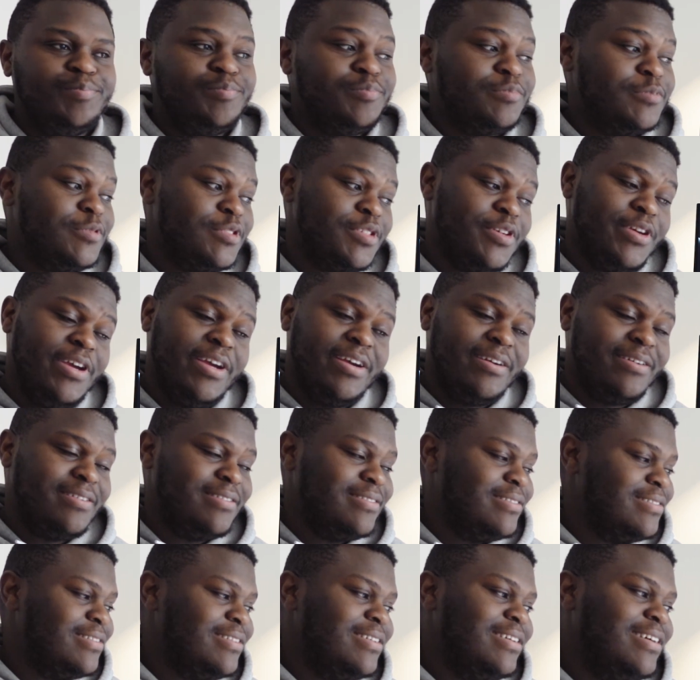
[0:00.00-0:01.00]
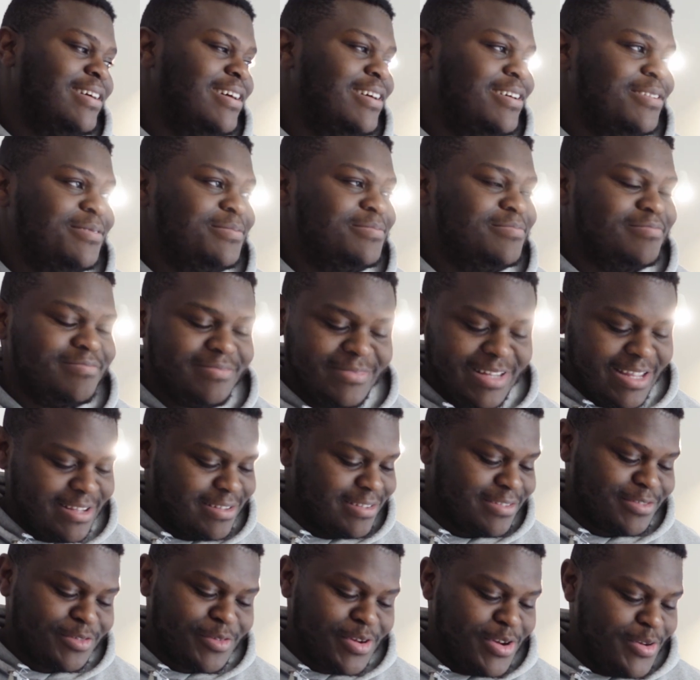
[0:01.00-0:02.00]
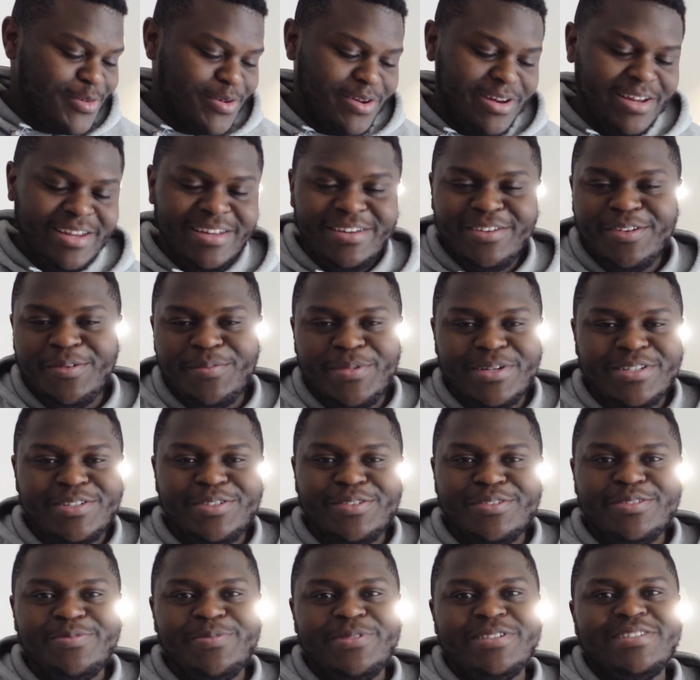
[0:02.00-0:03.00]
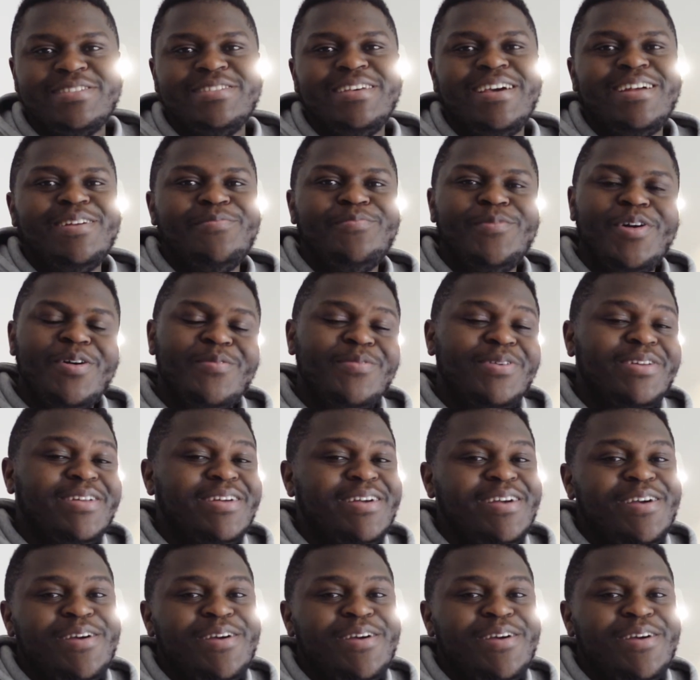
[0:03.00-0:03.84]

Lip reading: So yeah, screen quality, not too much to say at the moment,